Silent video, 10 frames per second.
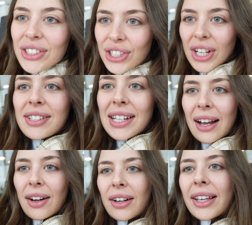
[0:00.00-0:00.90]
just
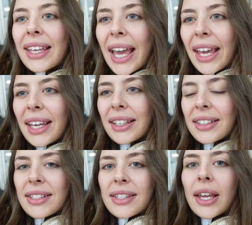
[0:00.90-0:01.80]
at our
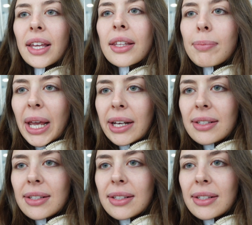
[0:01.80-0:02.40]
gate. The plane